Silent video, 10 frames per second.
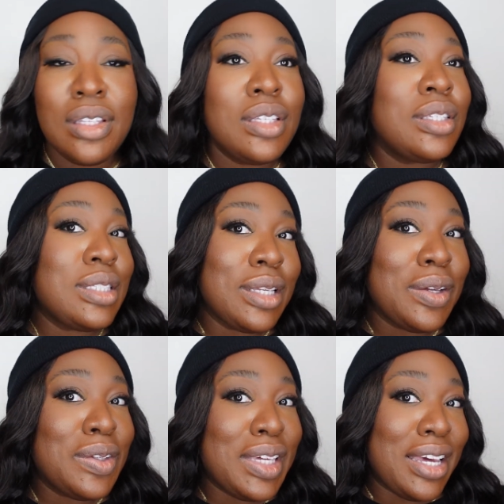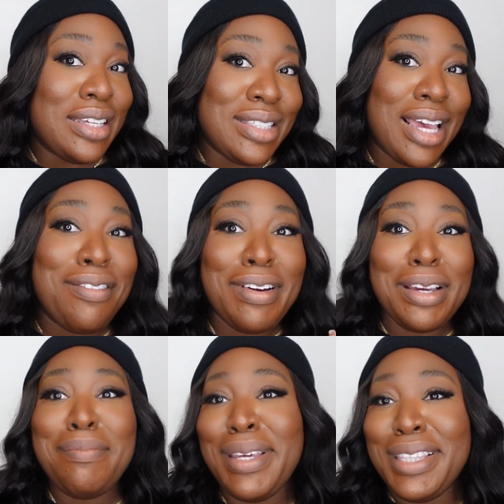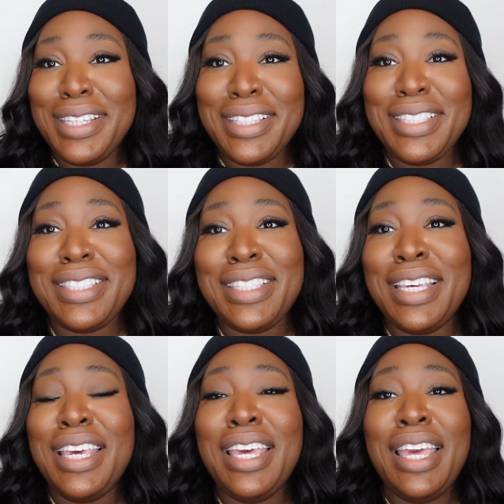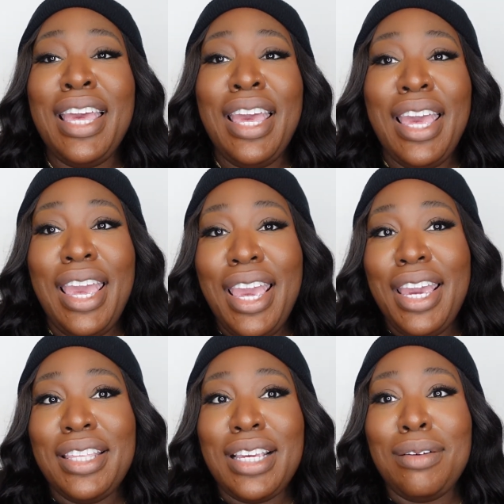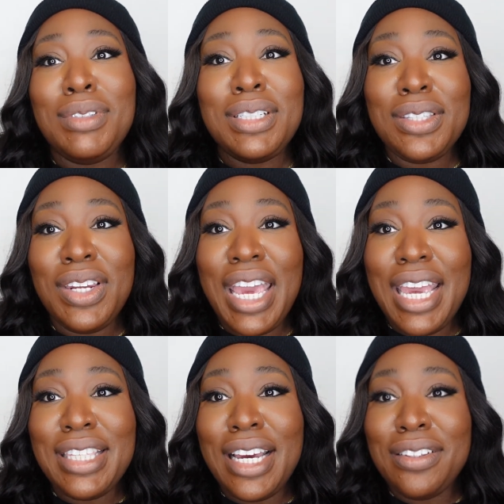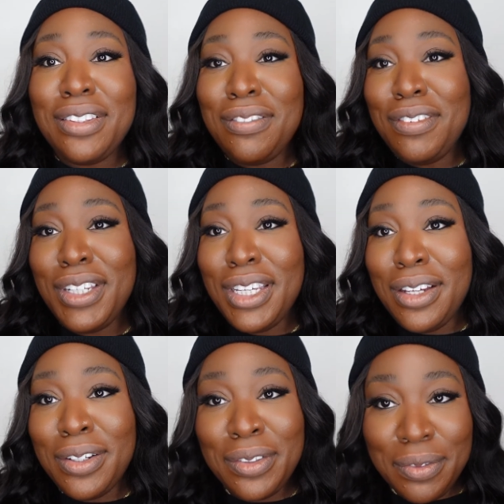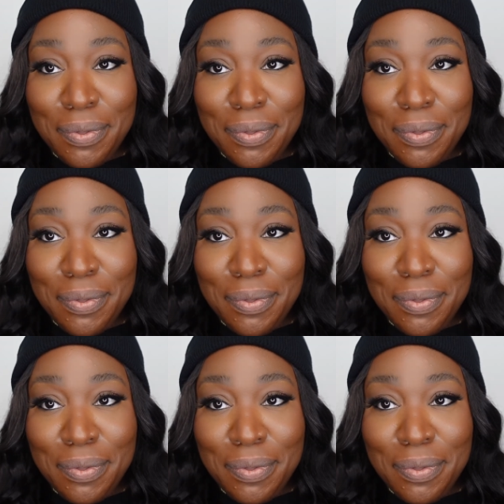So yes, I recommend this. And I'm just going to end out the video.